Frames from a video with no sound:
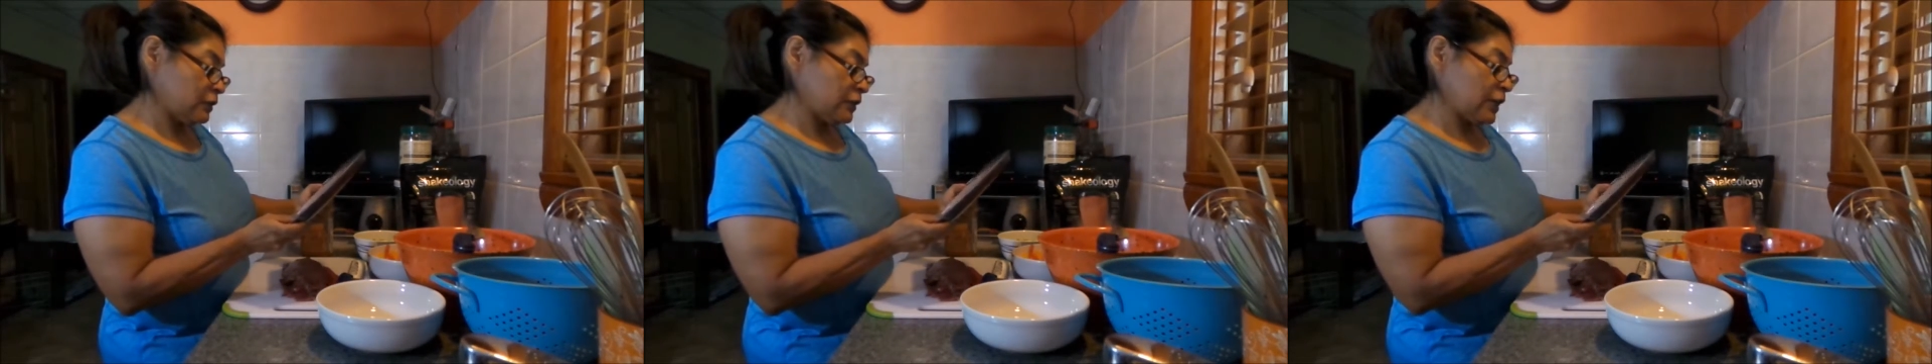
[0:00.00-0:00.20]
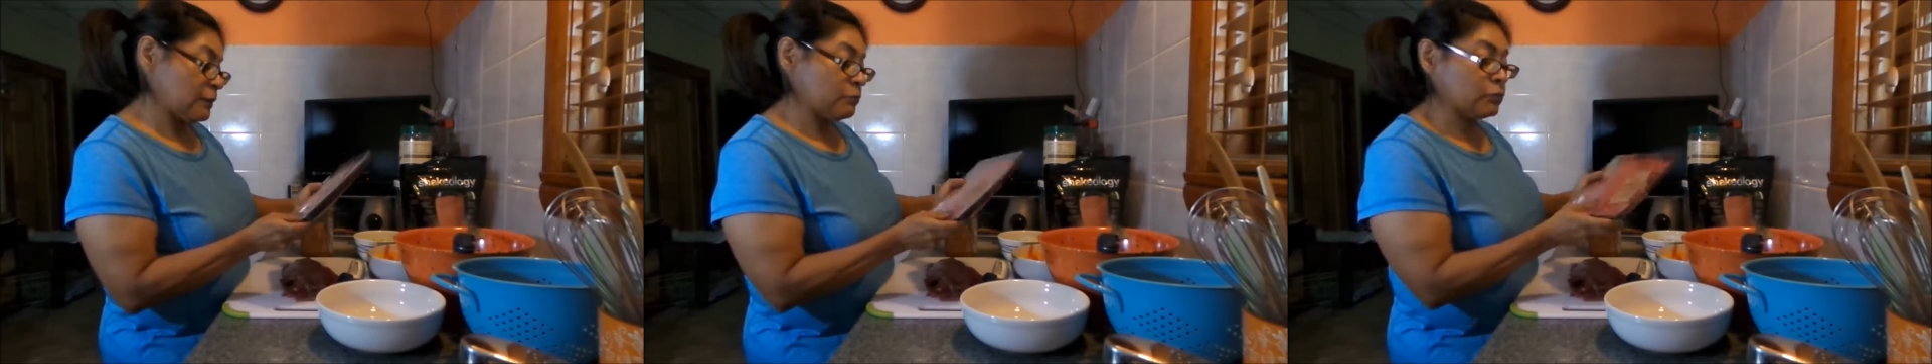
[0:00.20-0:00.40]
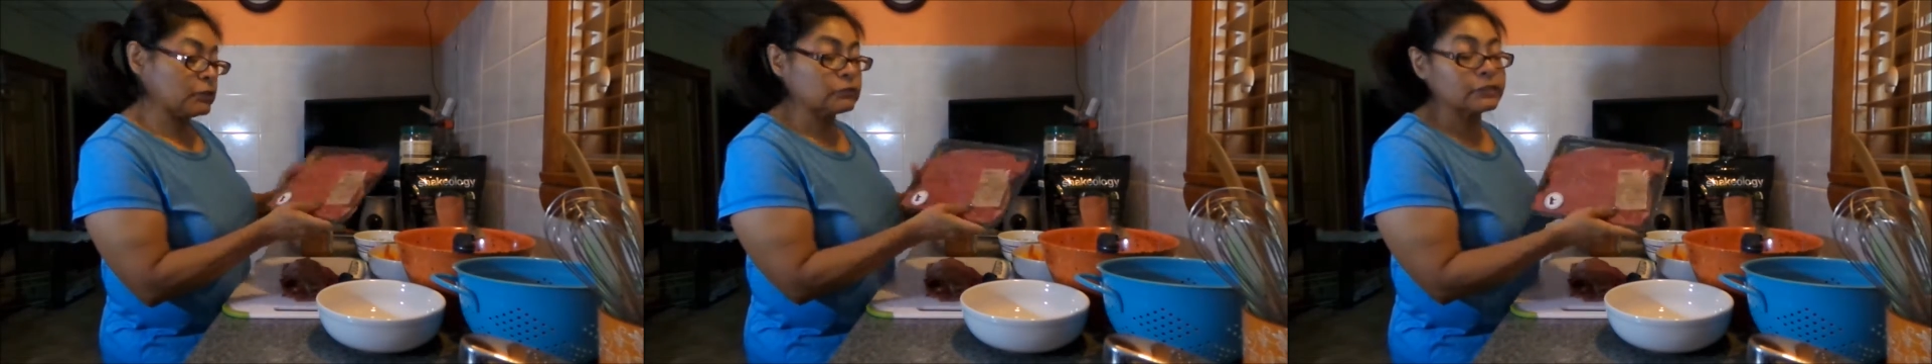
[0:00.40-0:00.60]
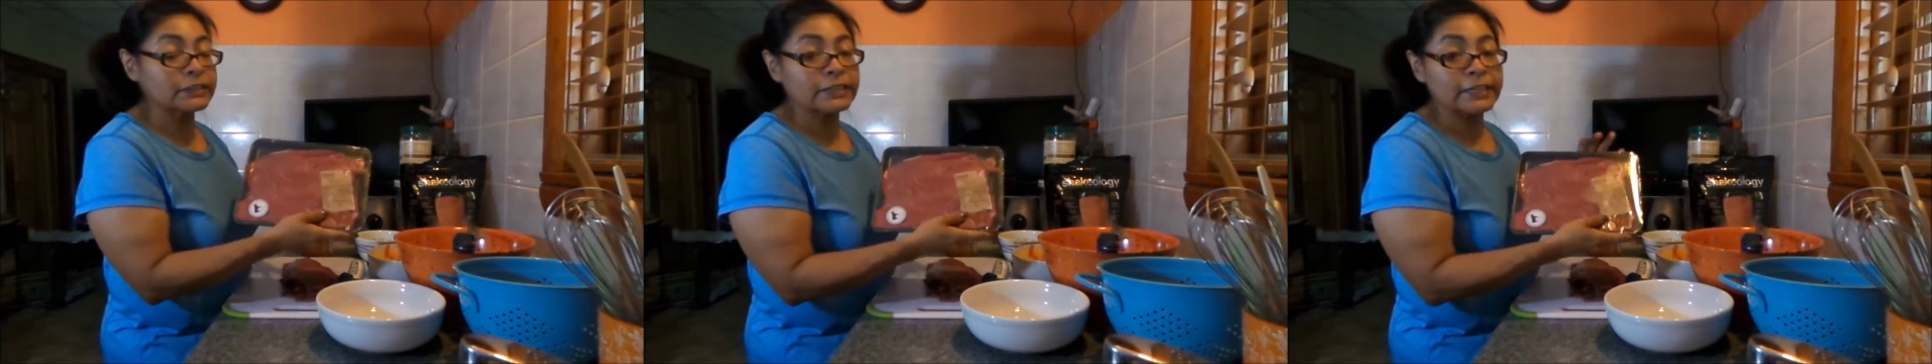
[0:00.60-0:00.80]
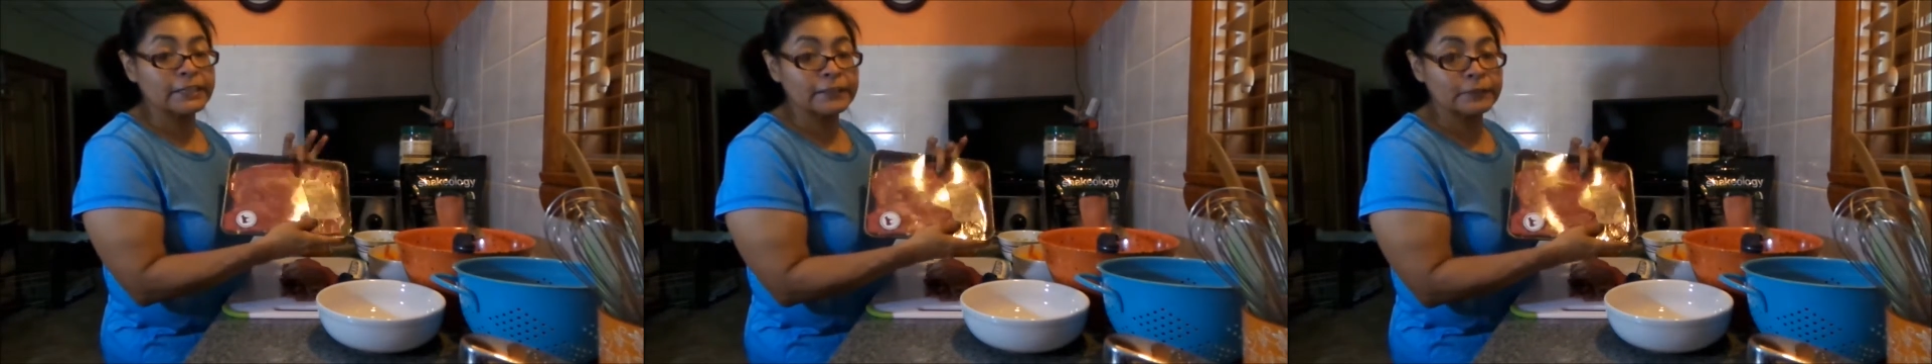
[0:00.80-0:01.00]
top round
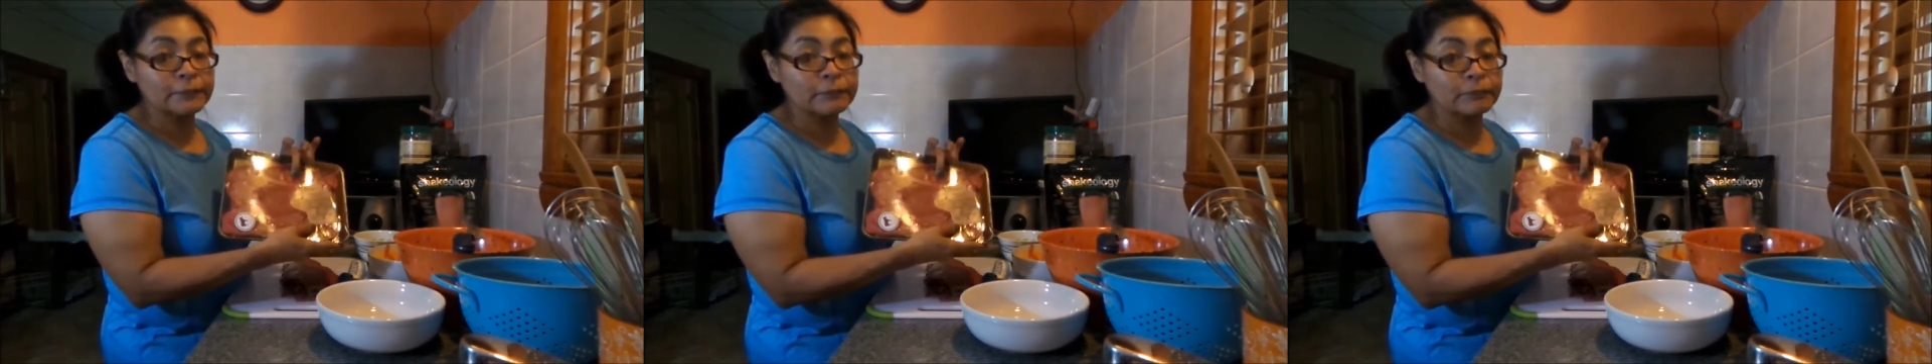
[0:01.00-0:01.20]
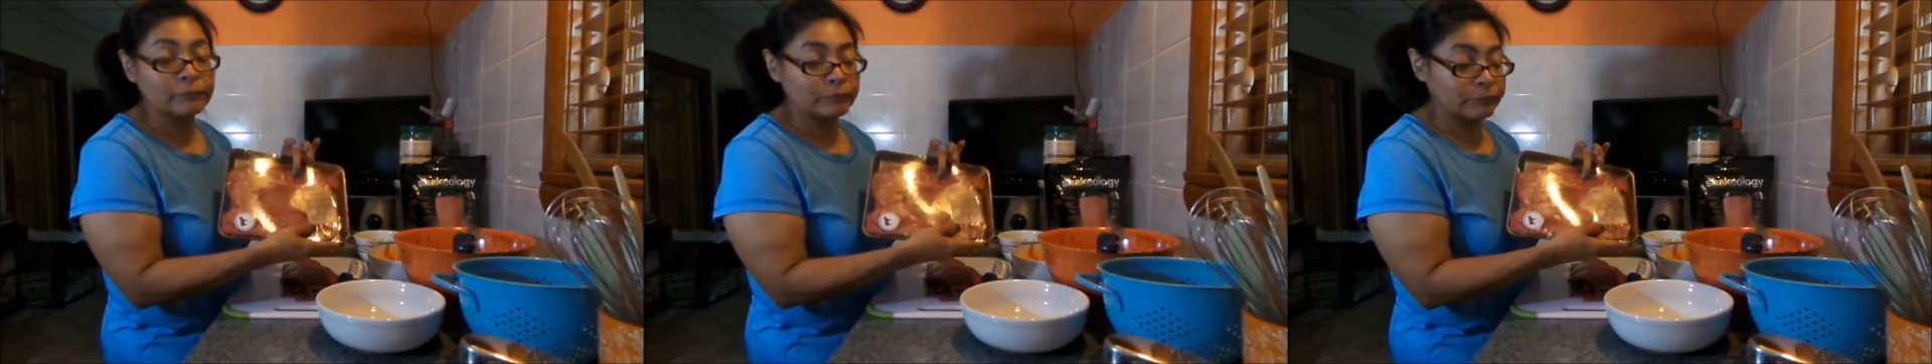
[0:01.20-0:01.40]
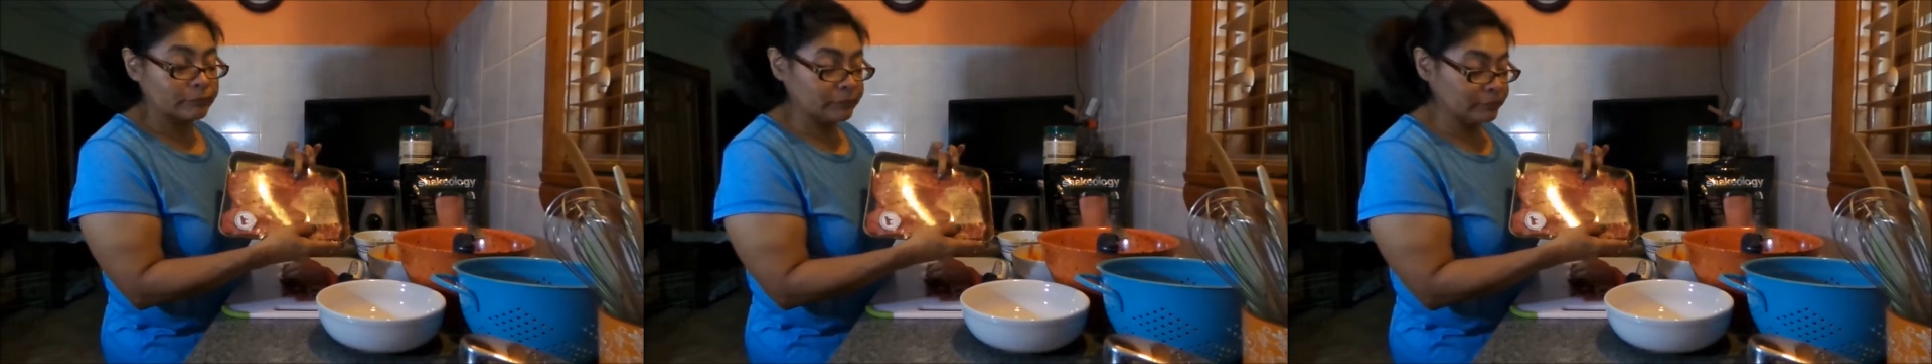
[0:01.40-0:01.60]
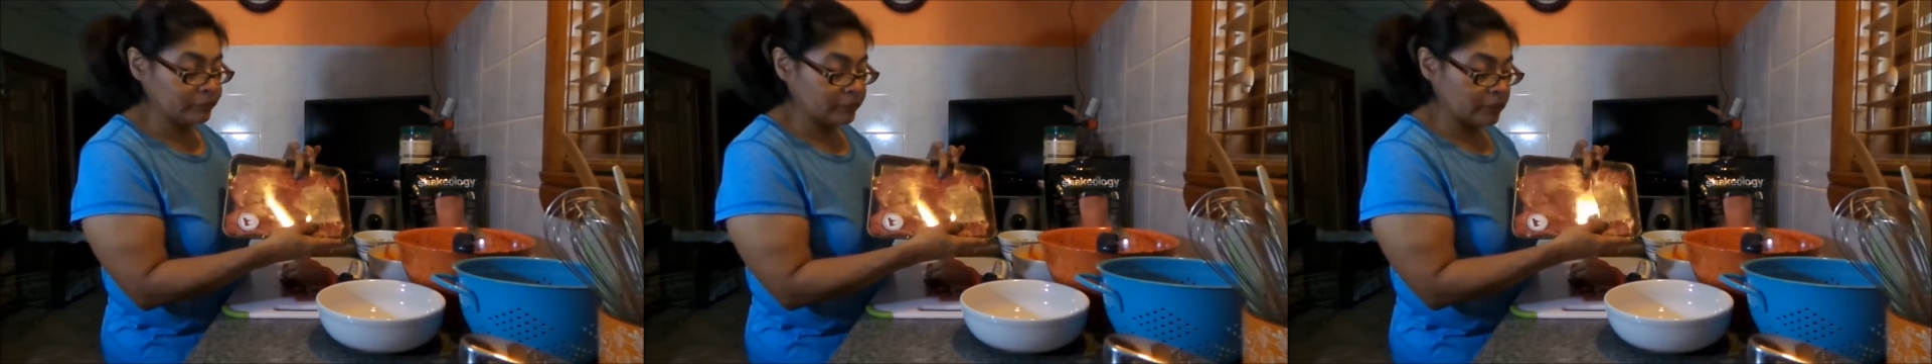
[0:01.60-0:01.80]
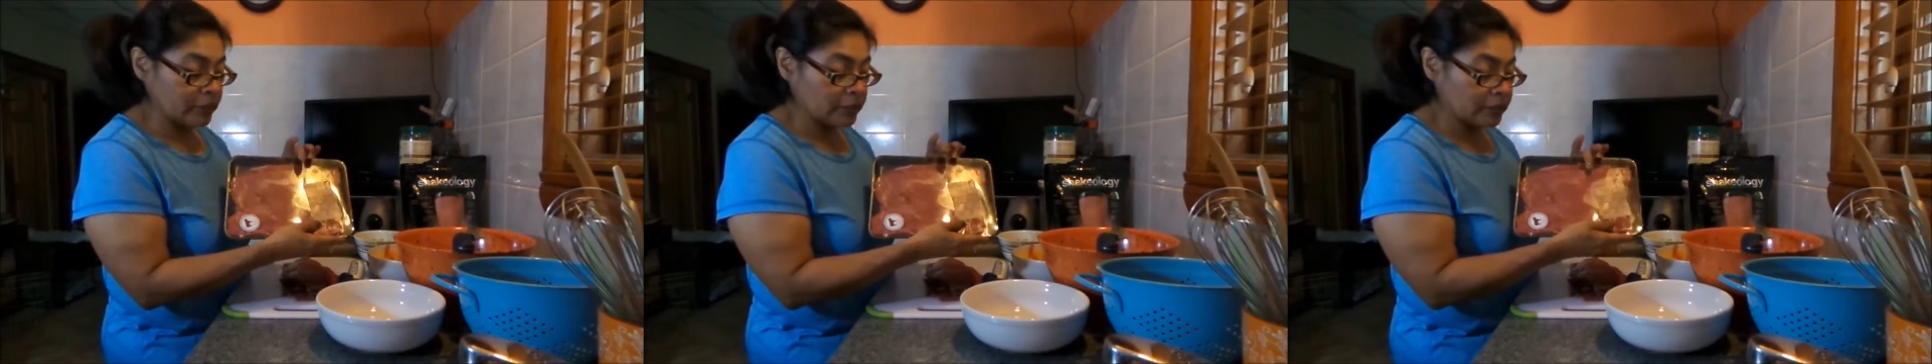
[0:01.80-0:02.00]
steak,
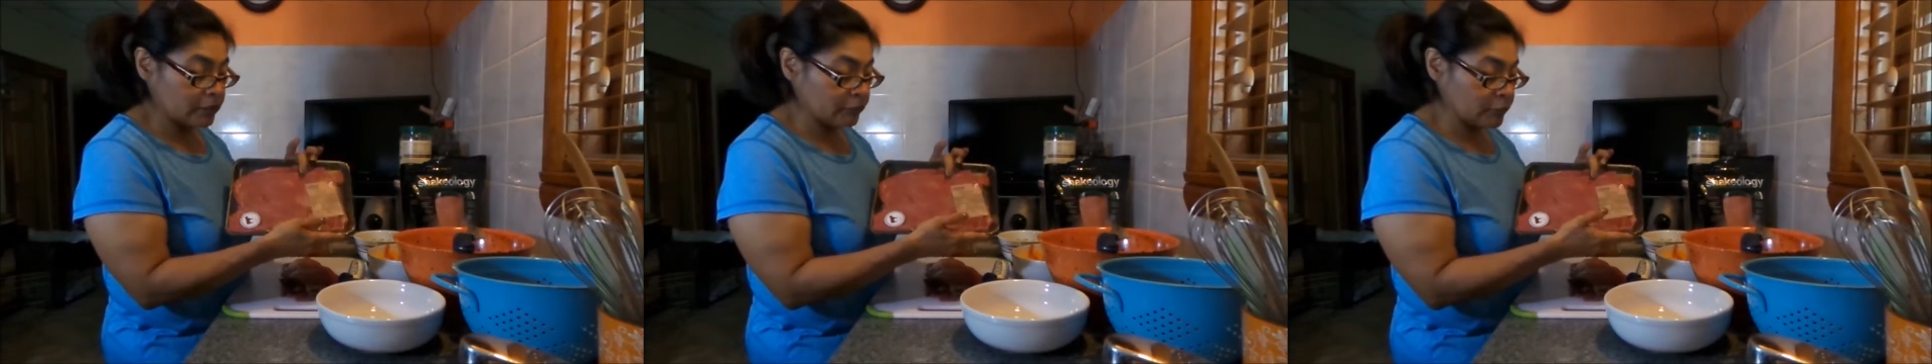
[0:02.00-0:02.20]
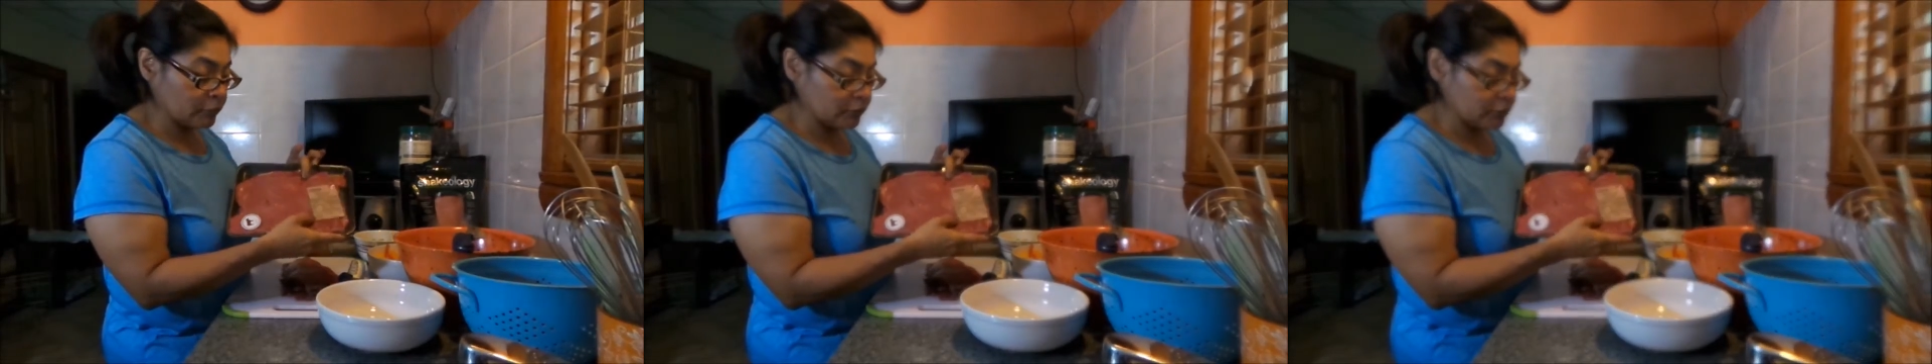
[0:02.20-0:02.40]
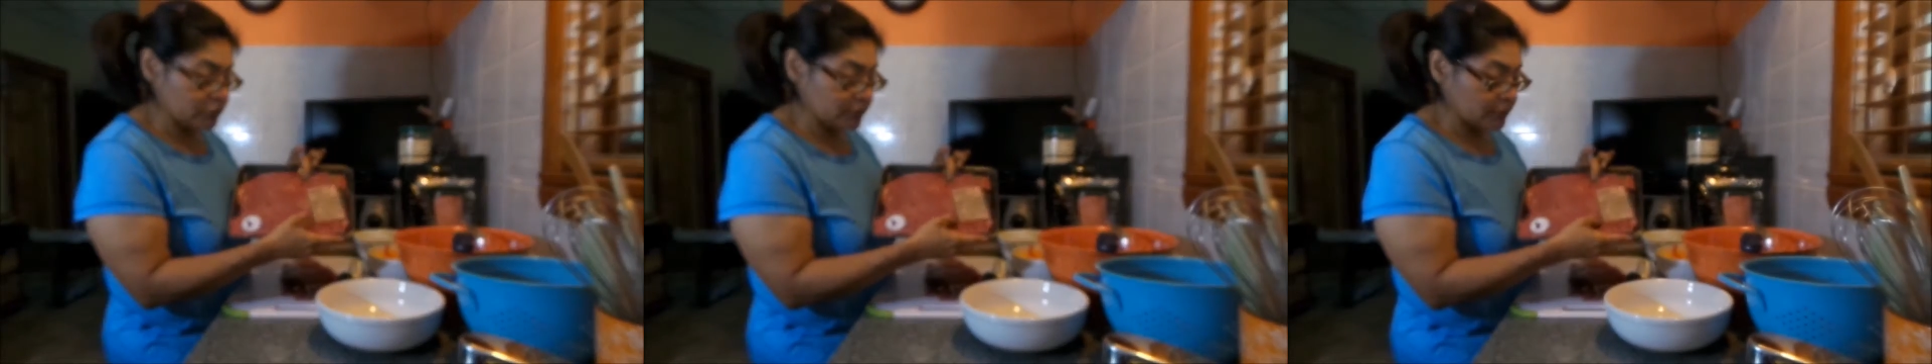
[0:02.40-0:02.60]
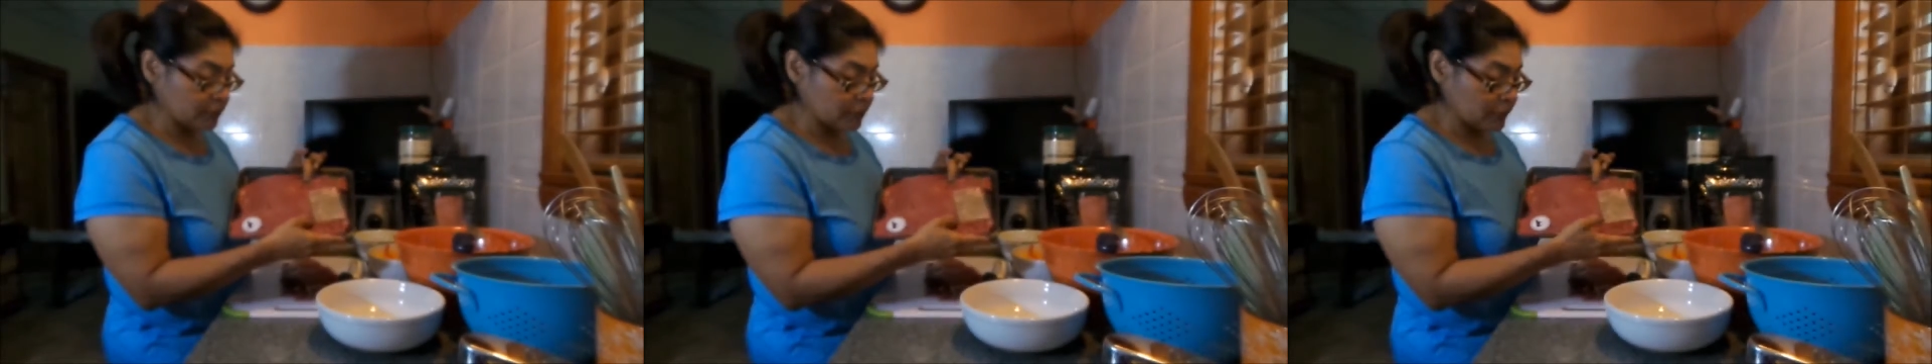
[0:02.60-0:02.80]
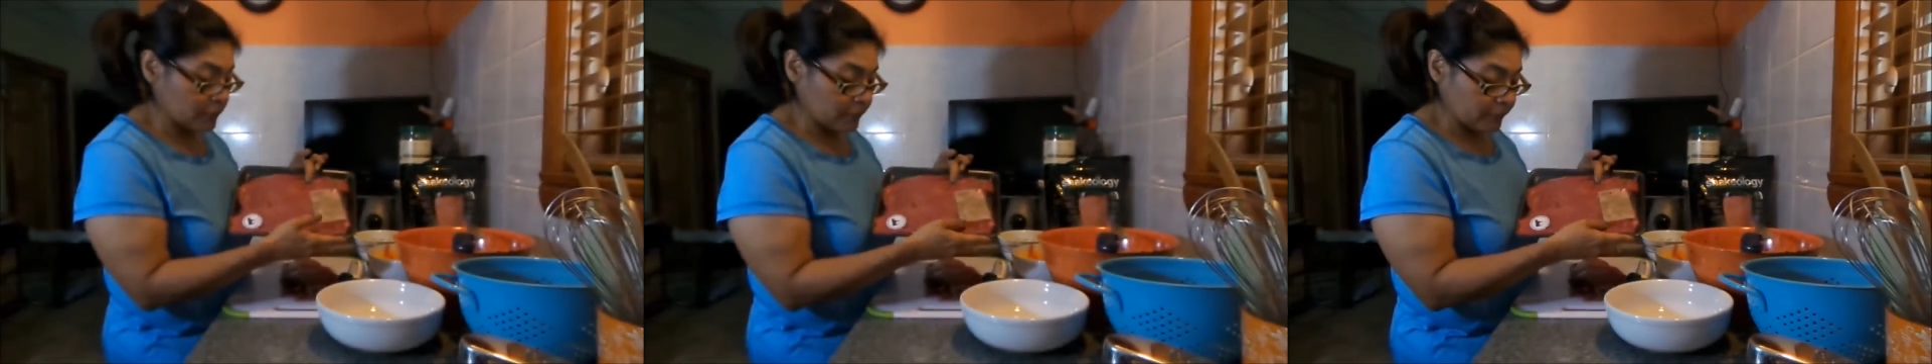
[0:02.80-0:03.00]
and it's very cheap.